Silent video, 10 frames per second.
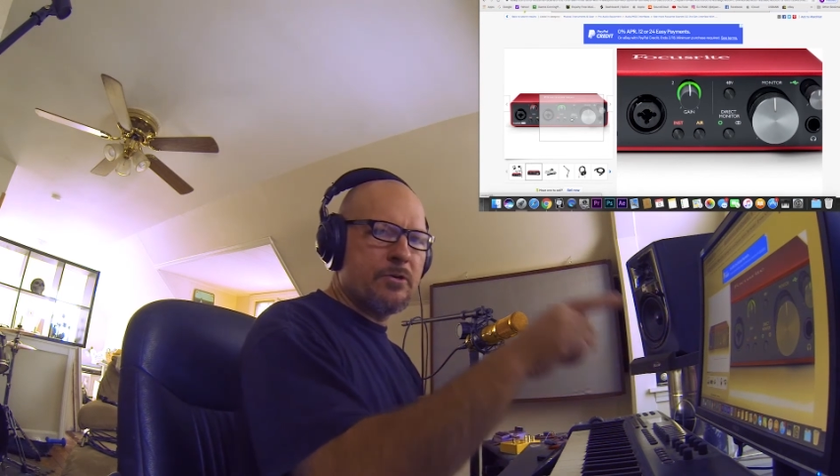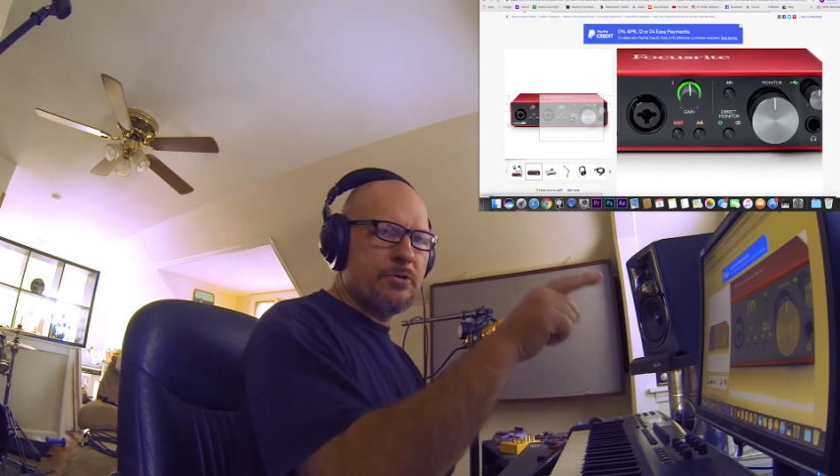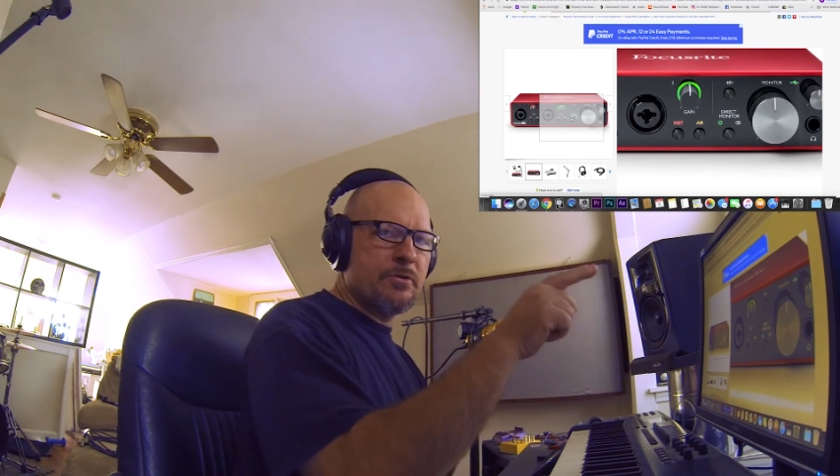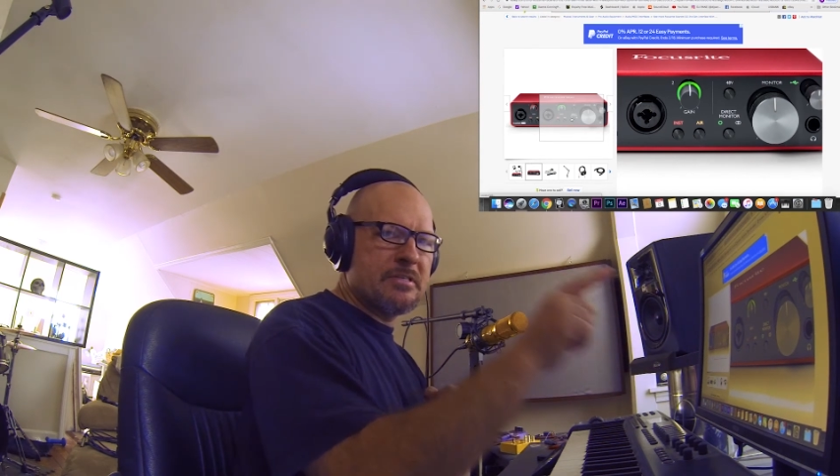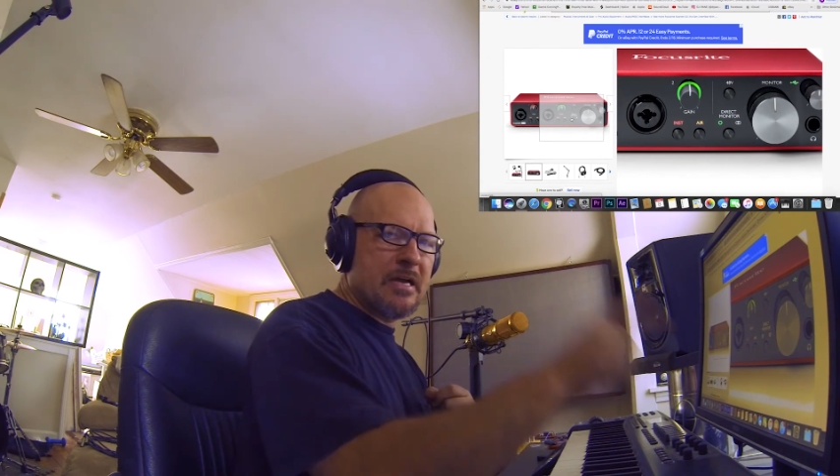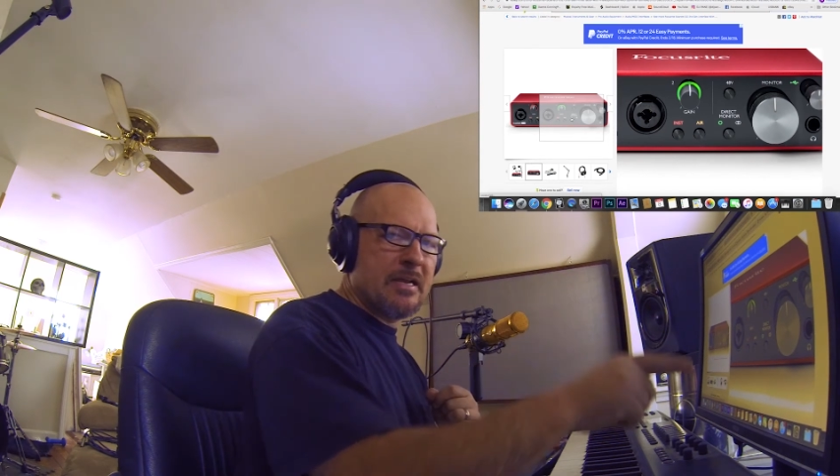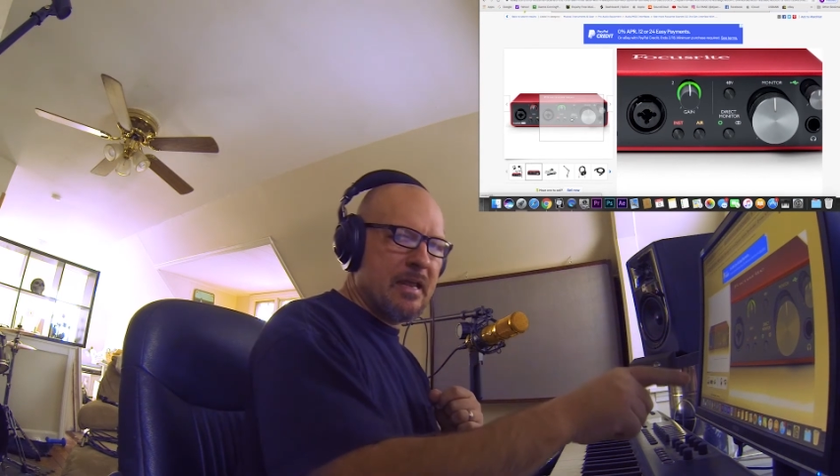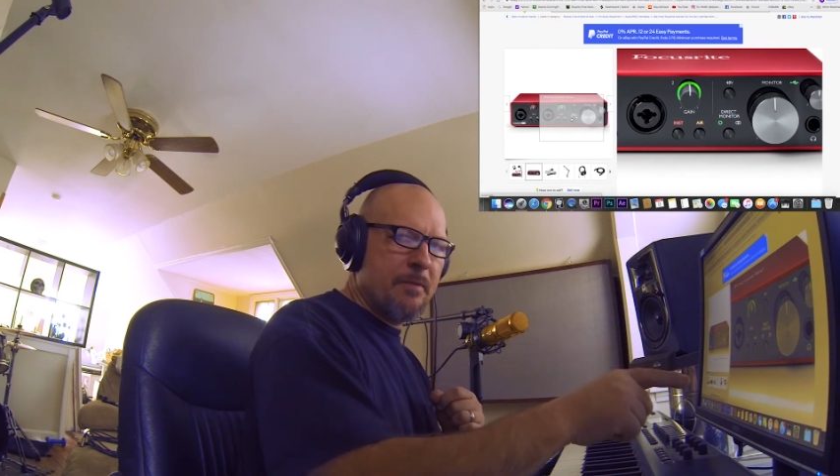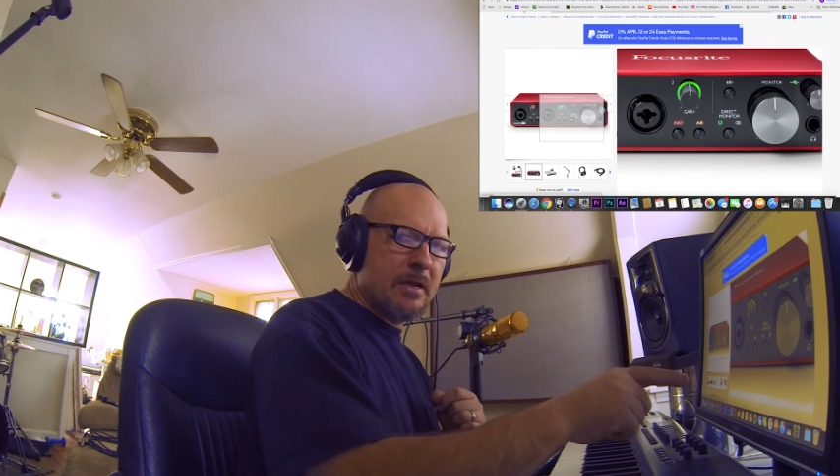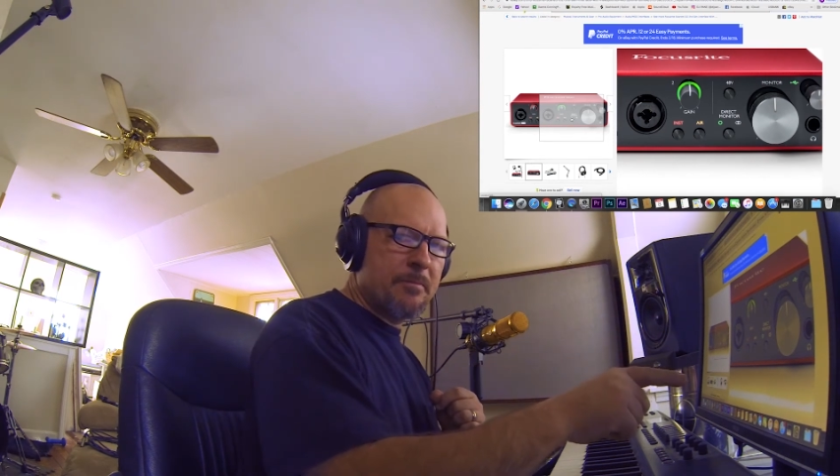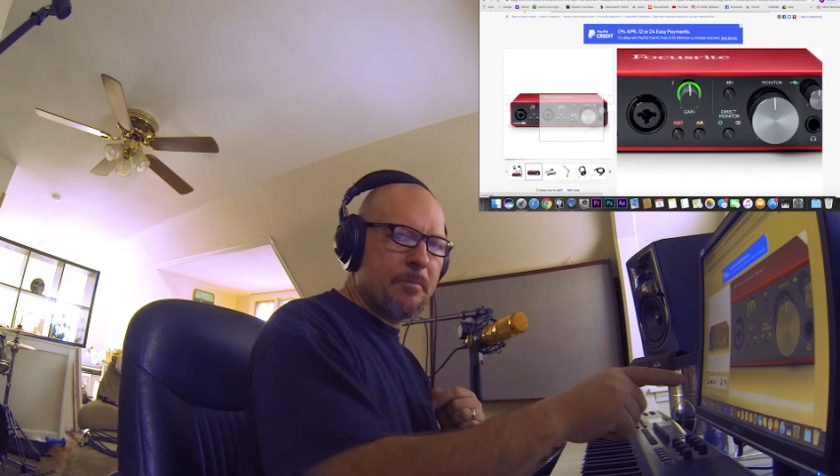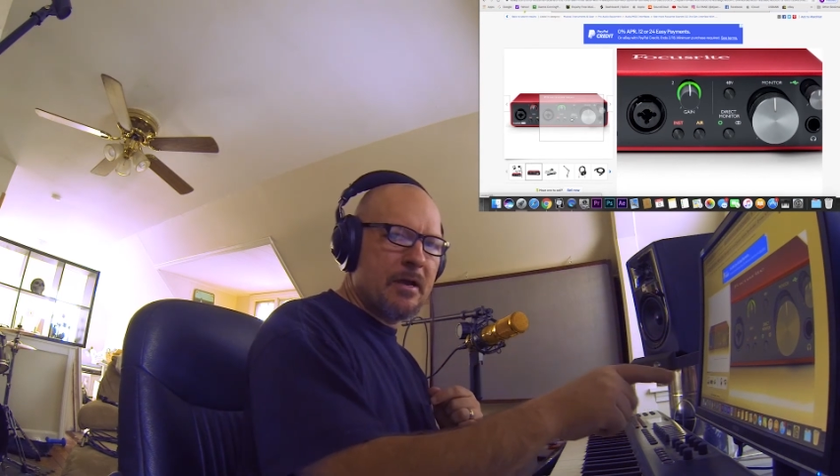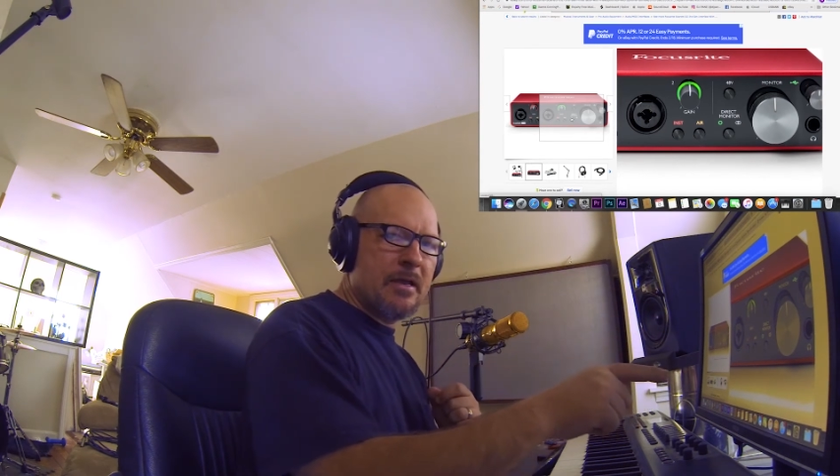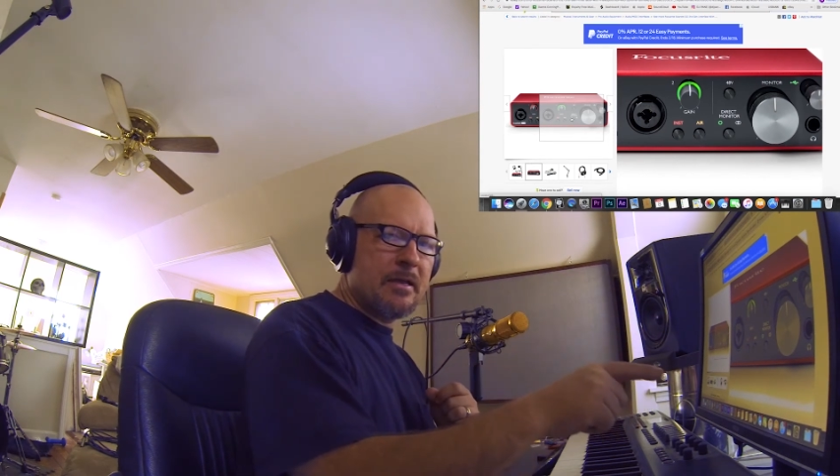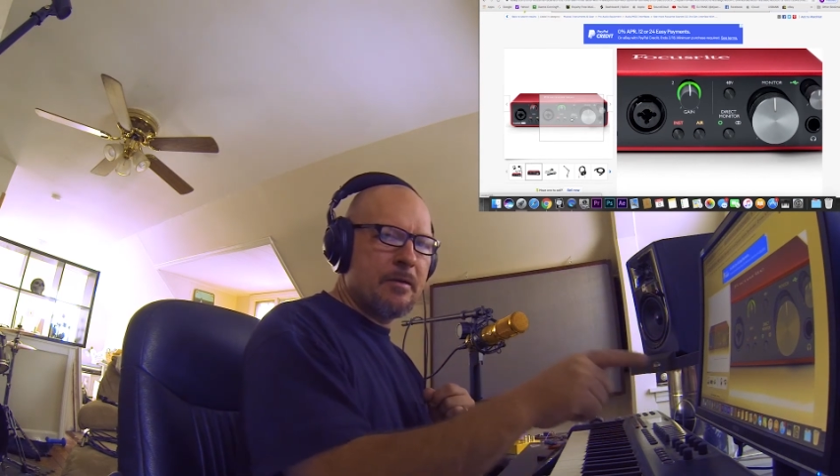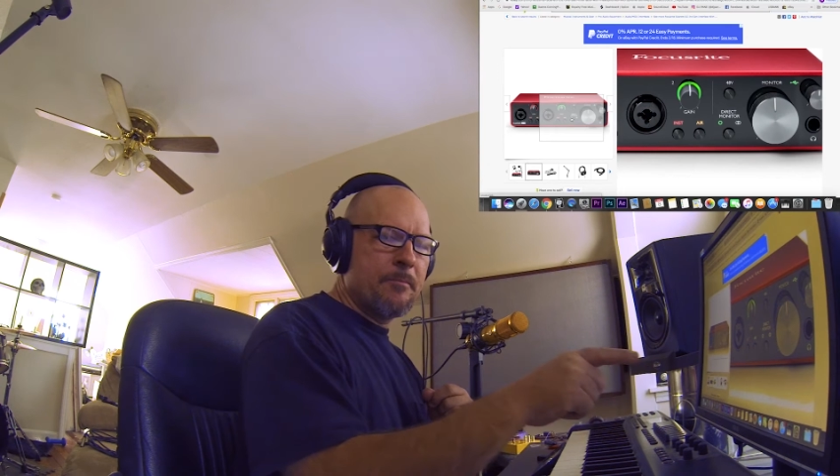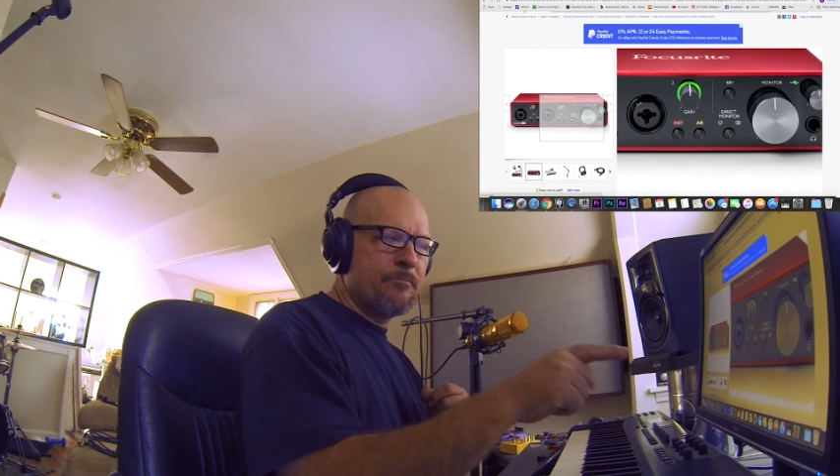to a dynamic mic